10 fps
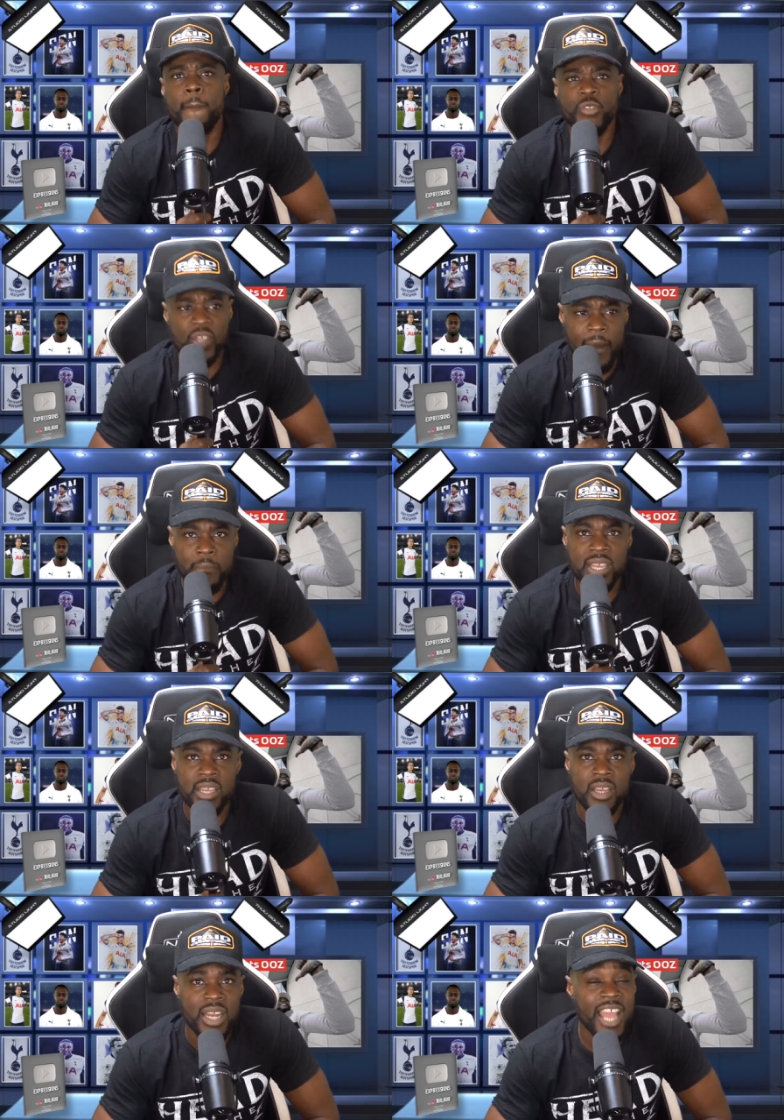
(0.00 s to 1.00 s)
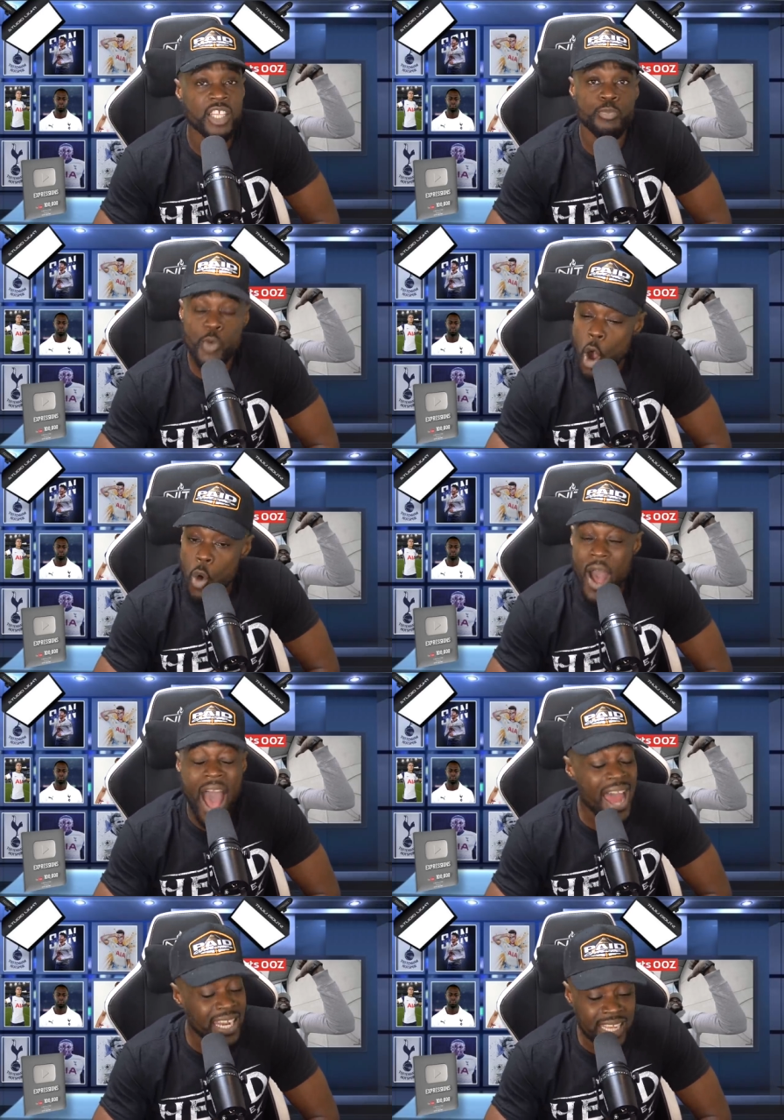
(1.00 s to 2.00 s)
You get me? Like, bro,
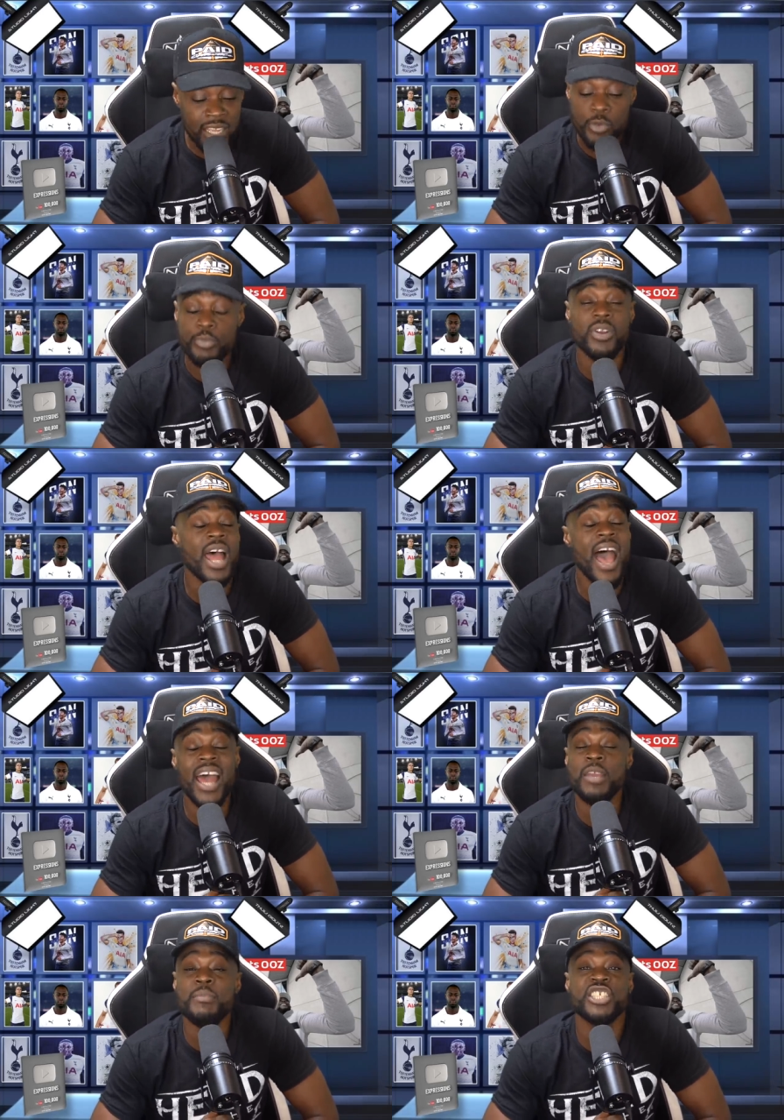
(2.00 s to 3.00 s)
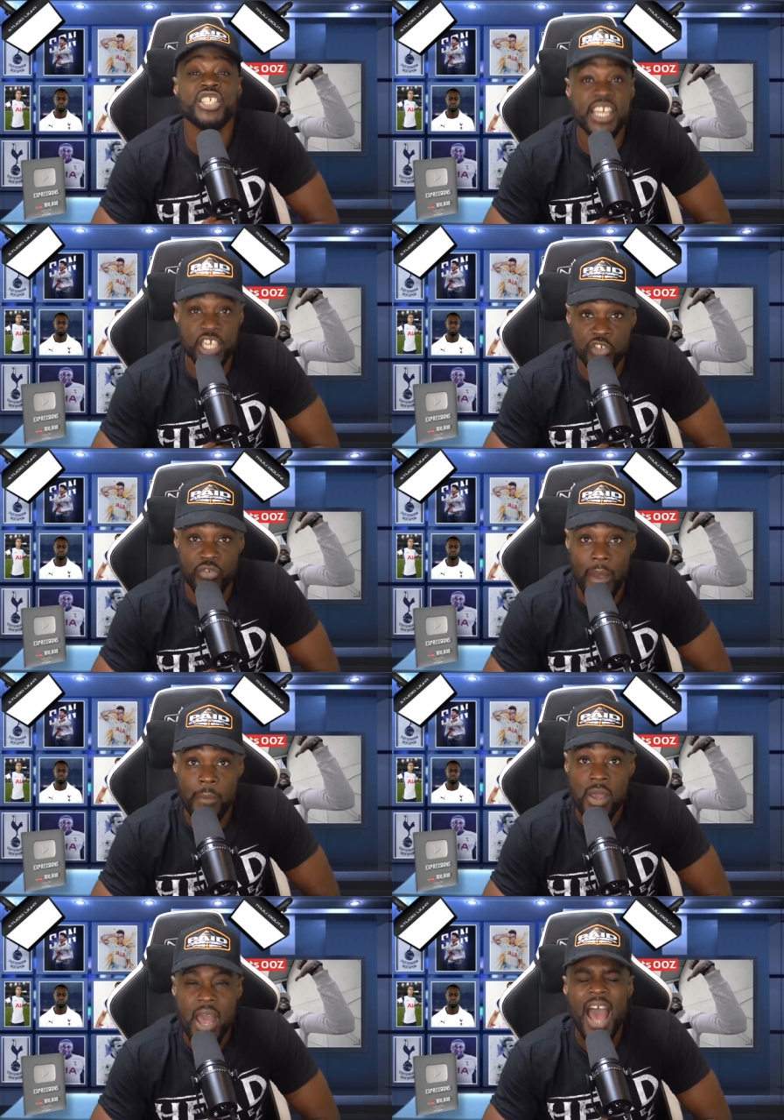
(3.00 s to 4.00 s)
Alli, like Alli missed sitters, fam.
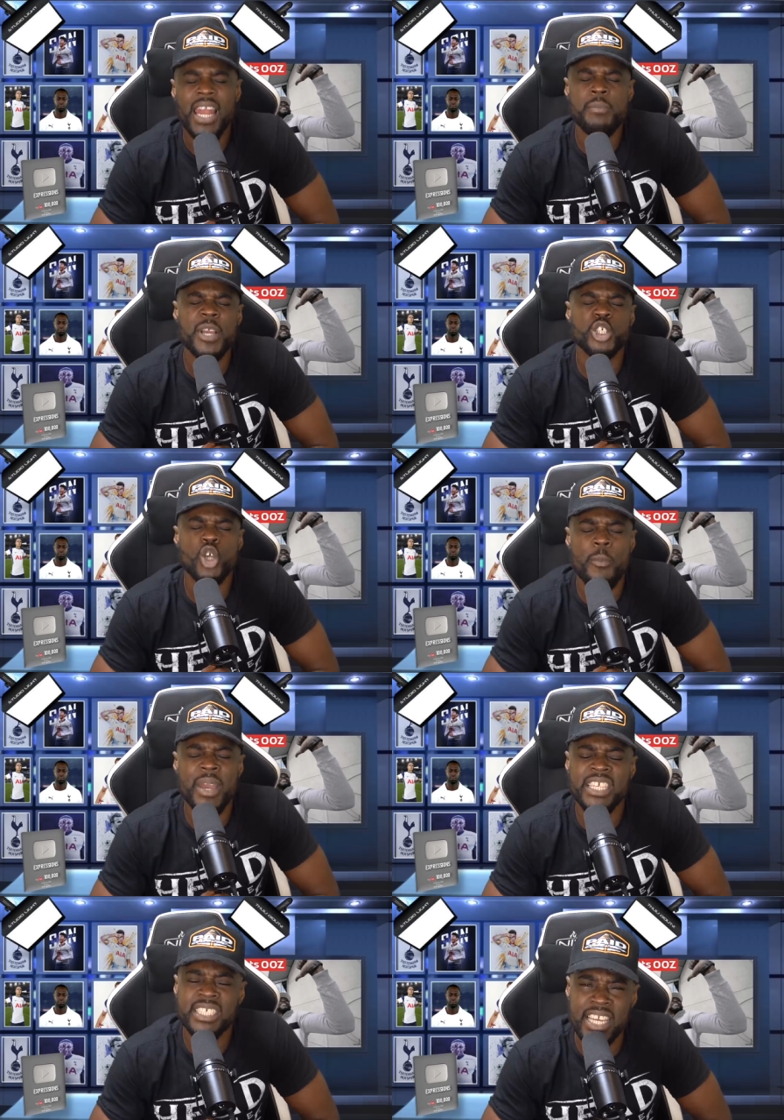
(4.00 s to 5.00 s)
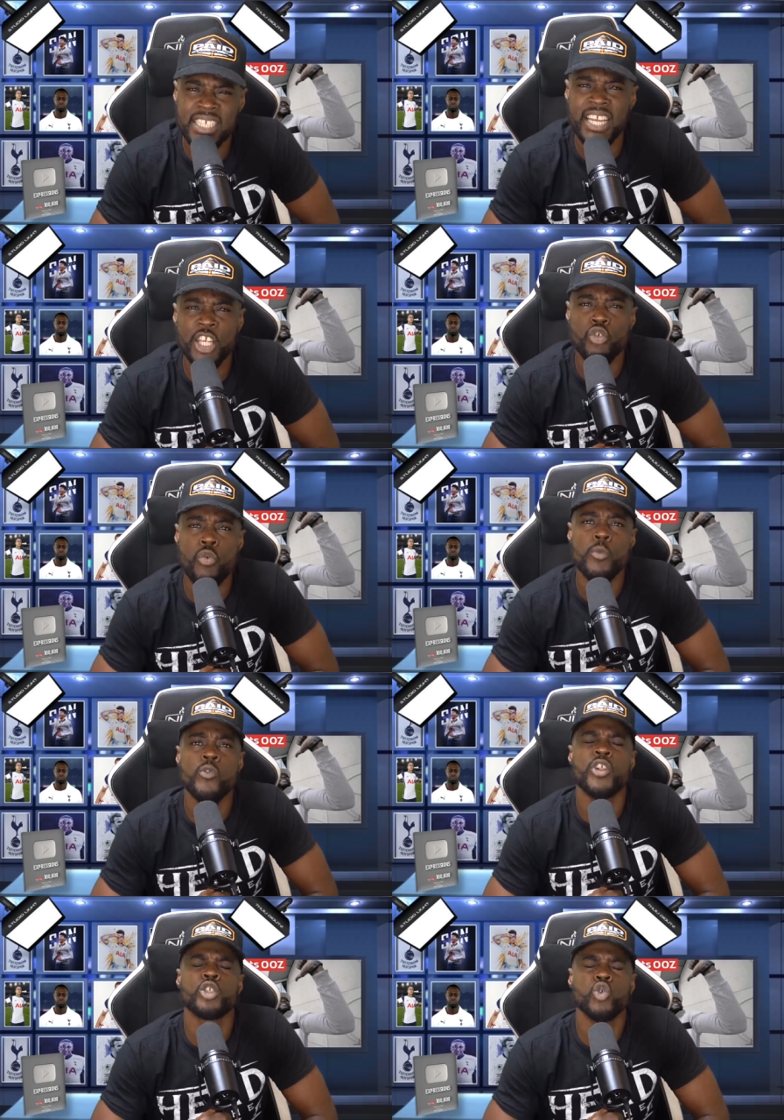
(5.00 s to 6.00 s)
Alli missed so many sitters they should
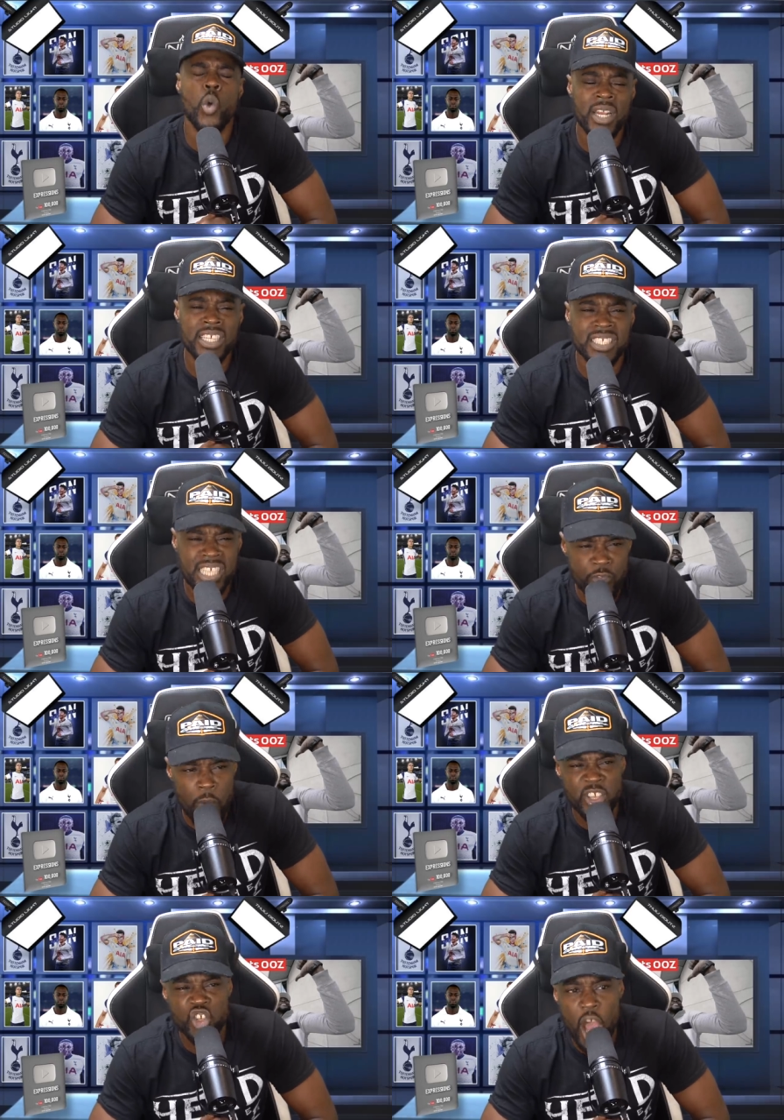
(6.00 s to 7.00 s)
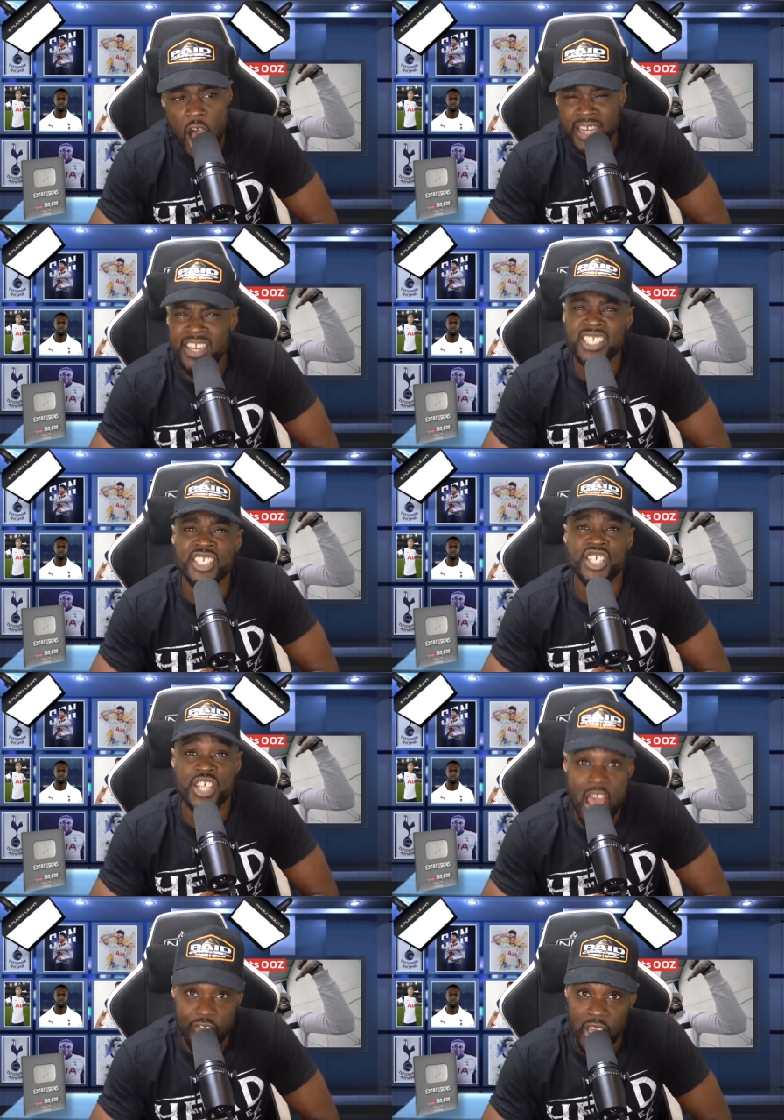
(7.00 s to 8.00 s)
remove the toilet seat from his yard. He doesn't
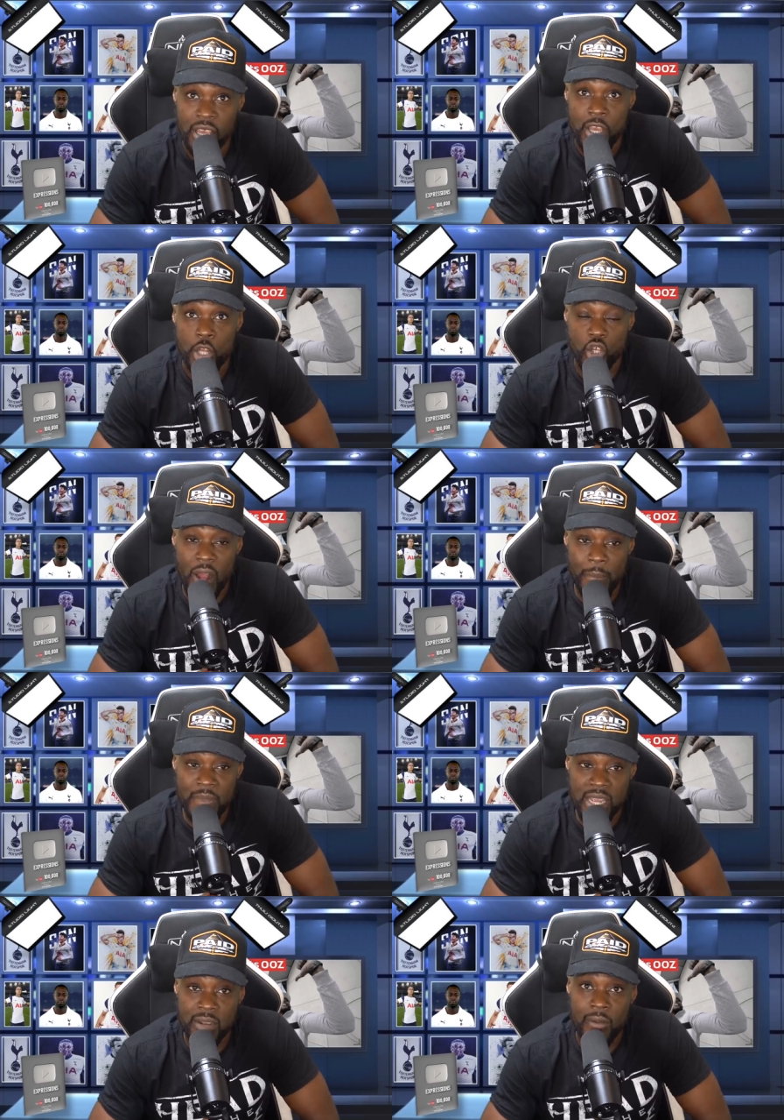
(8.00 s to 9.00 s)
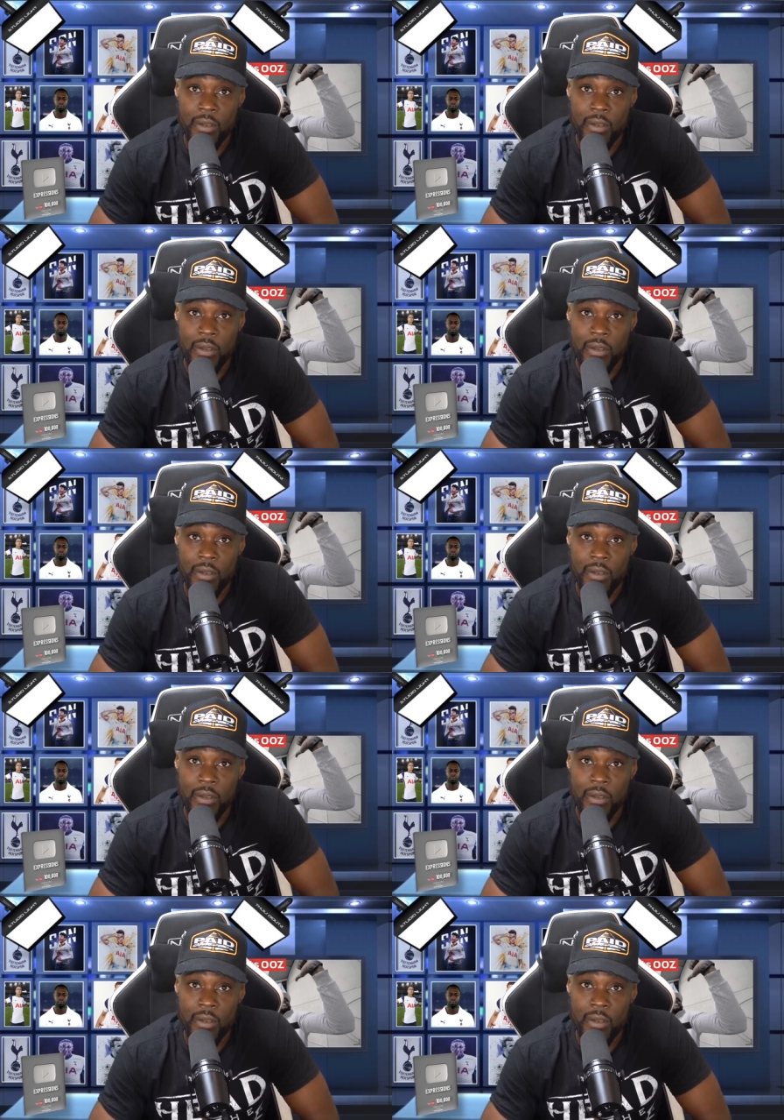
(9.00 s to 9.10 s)
deserve it. Do you know what I mean?